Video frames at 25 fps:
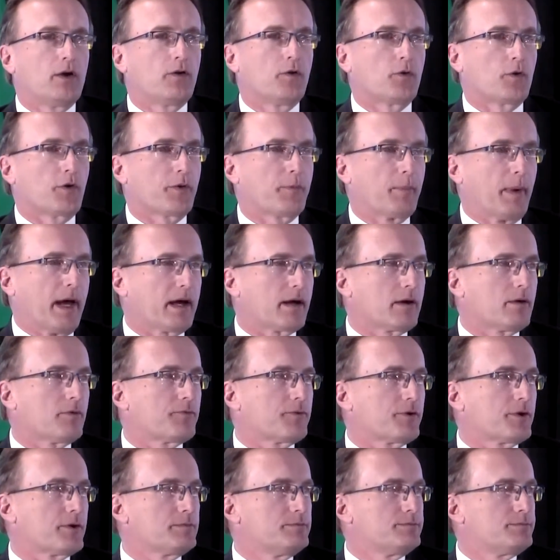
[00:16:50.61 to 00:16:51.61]
North
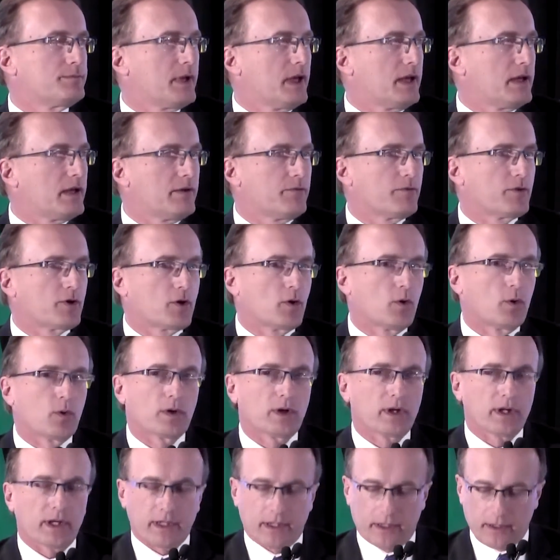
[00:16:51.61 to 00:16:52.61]
Battleford, and even
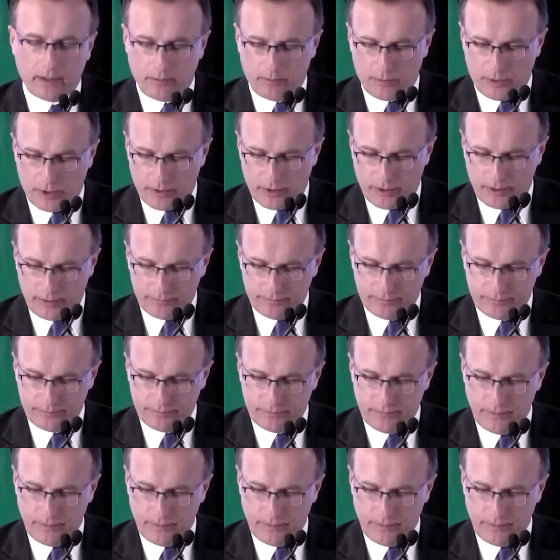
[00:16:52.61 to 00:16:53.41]
Cold Lake, Alberta.